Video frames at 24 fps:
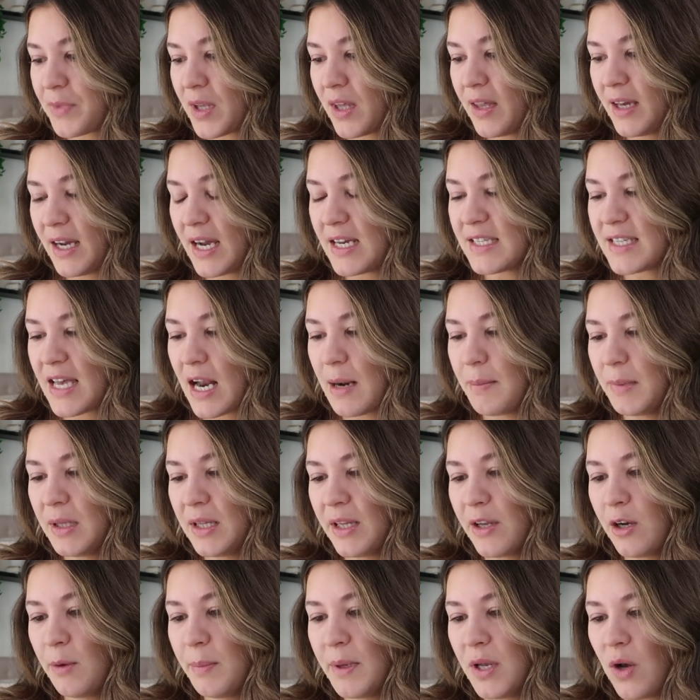like I said, I'm a
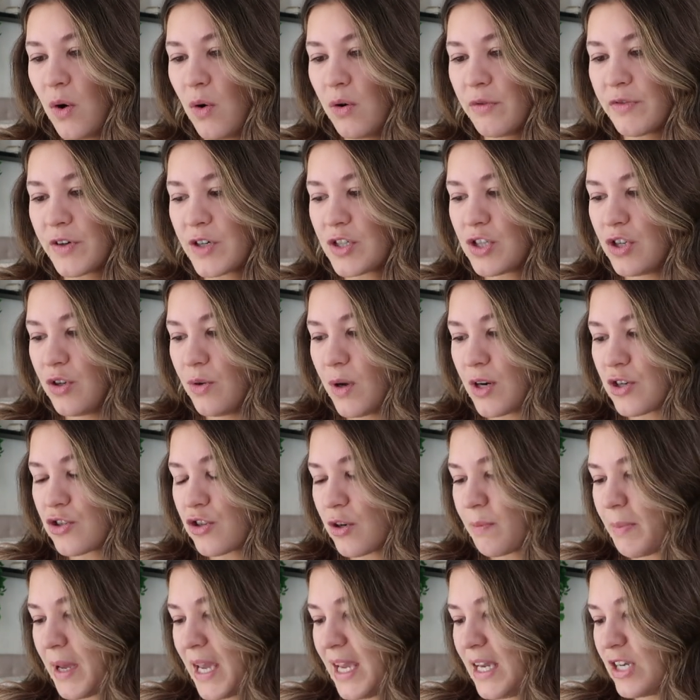little bit over two
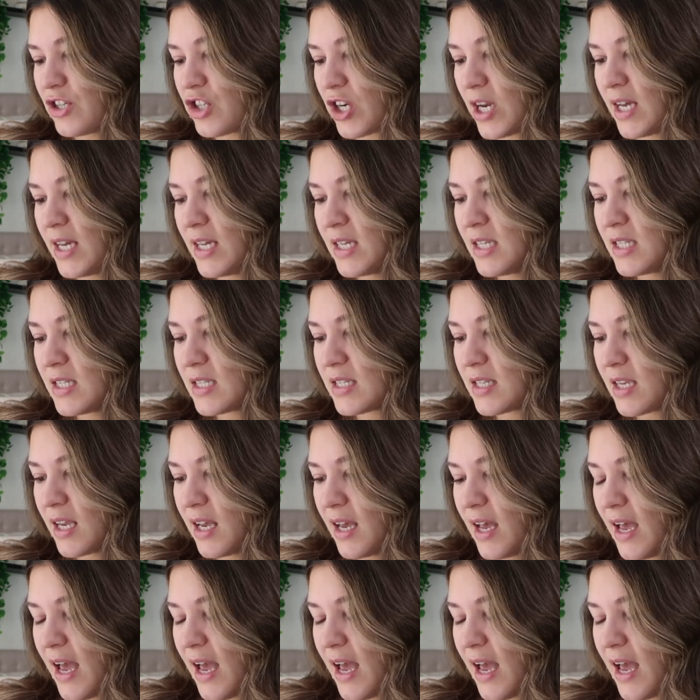hundred pages,